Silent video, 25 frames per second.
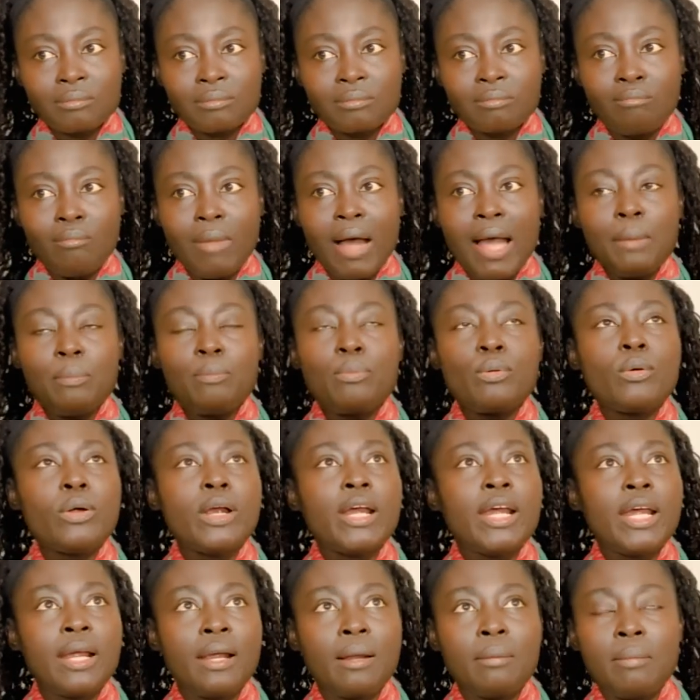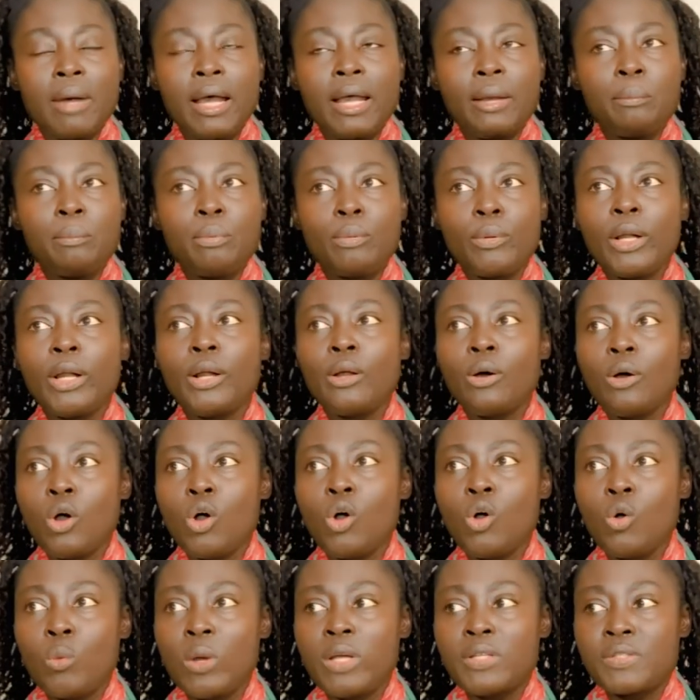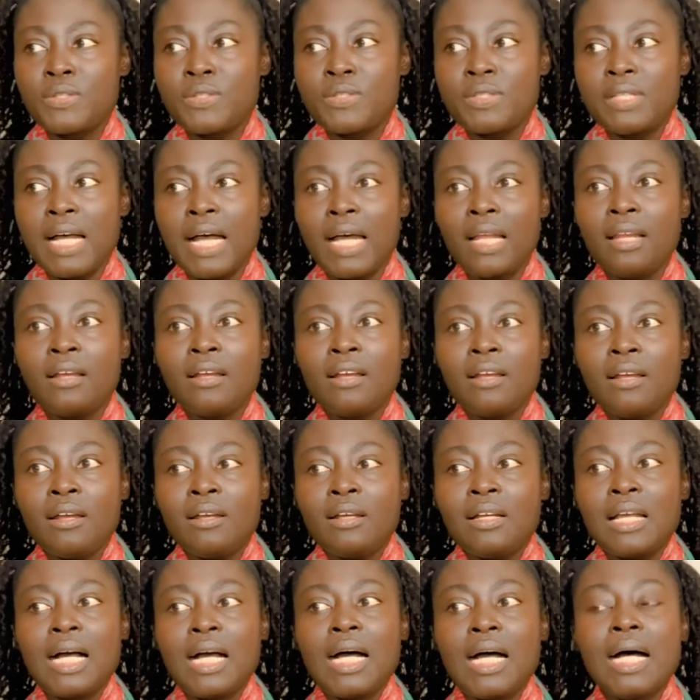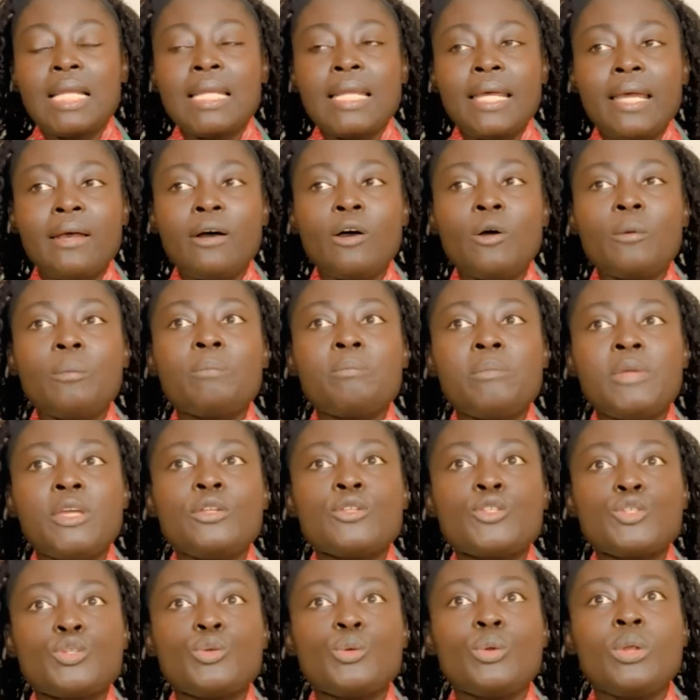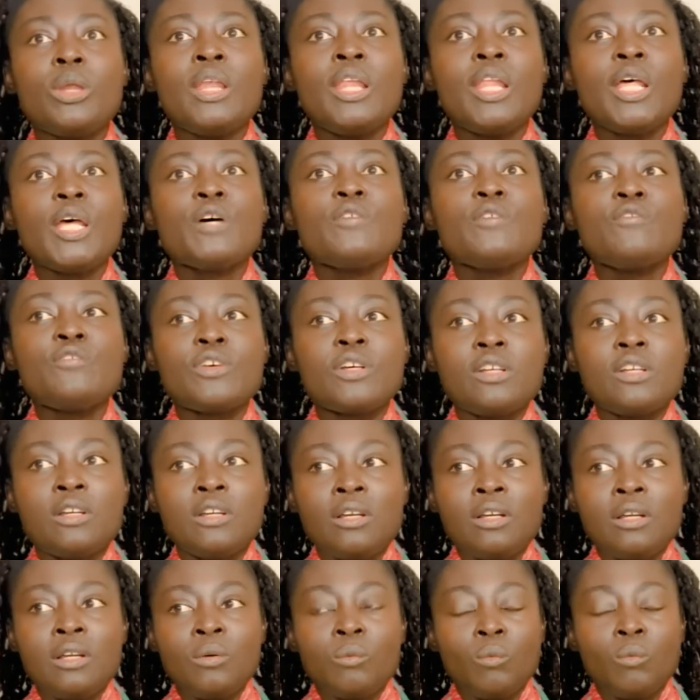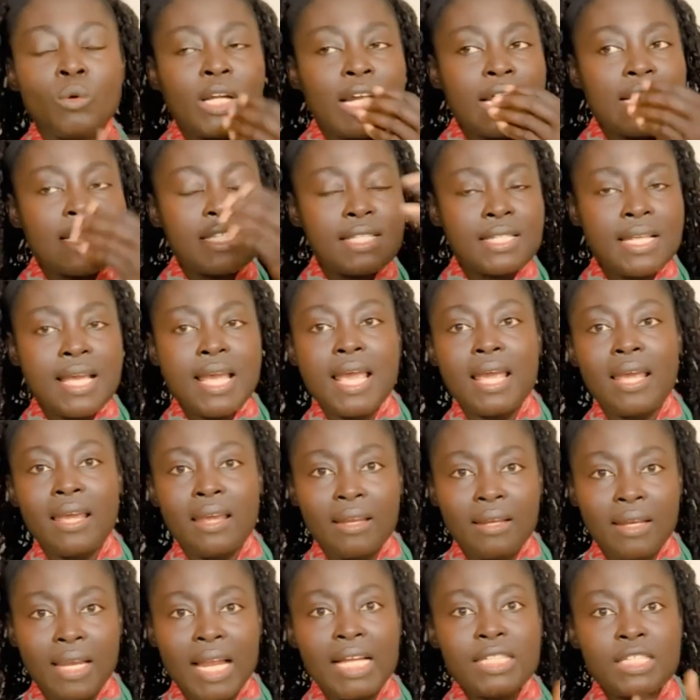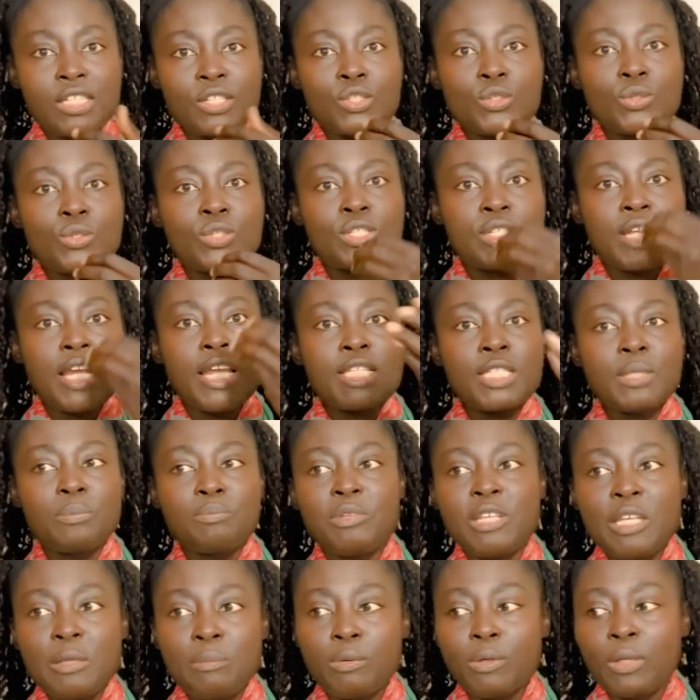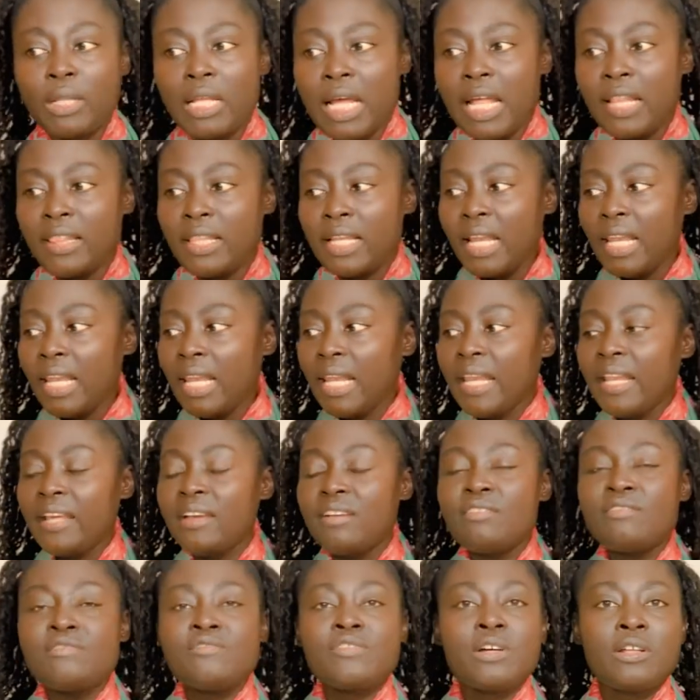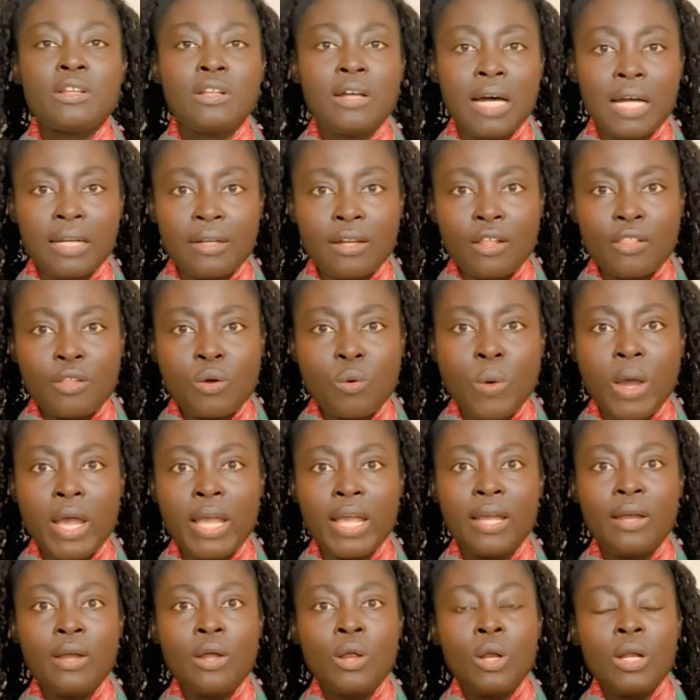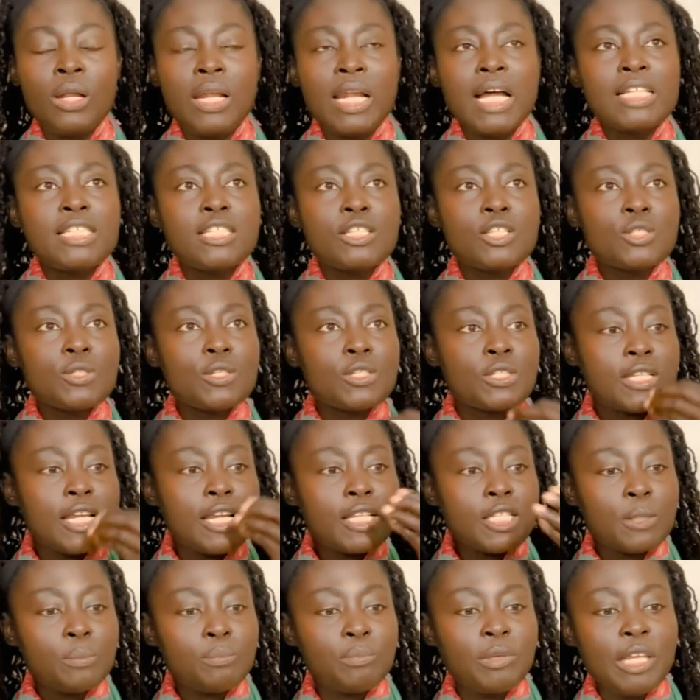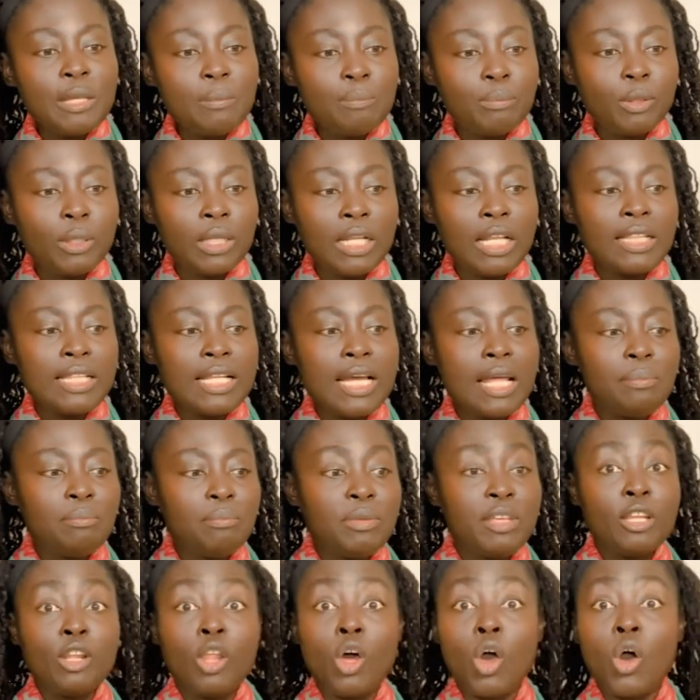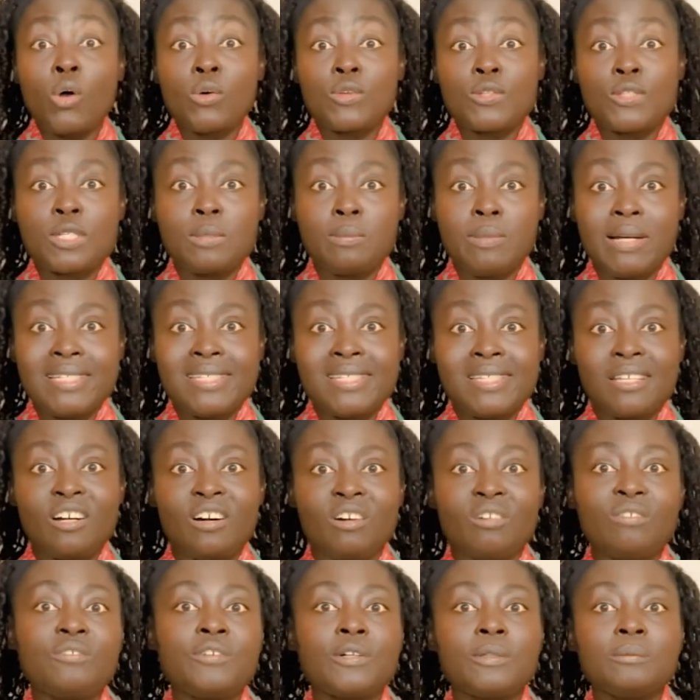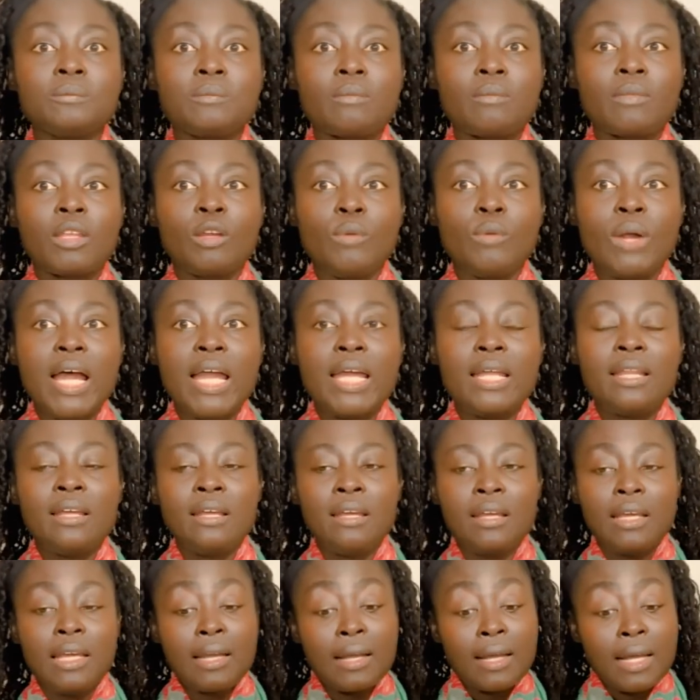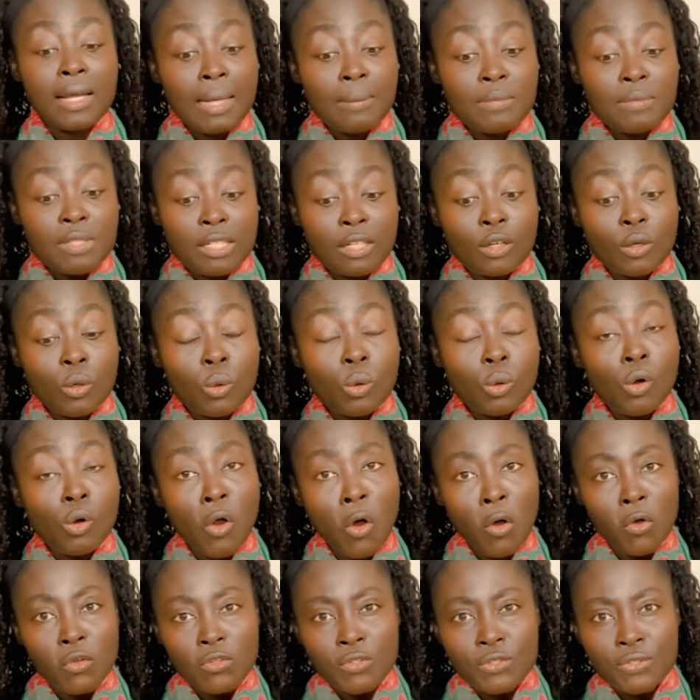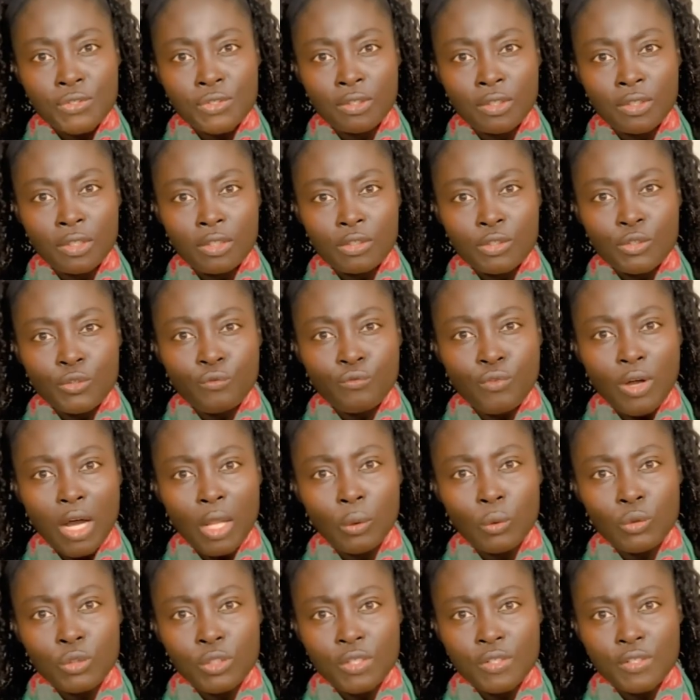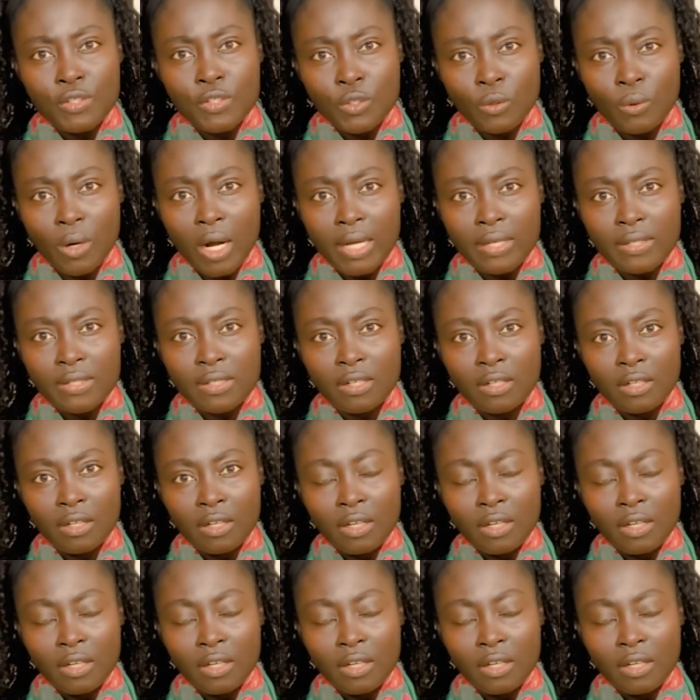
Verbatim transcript: My prayer, my prayer always is that God help me to live what I say, not just to say to people and then live another way, not just to say to people and then be lost myself, right? It comes at a cross to follow Jesus Christ.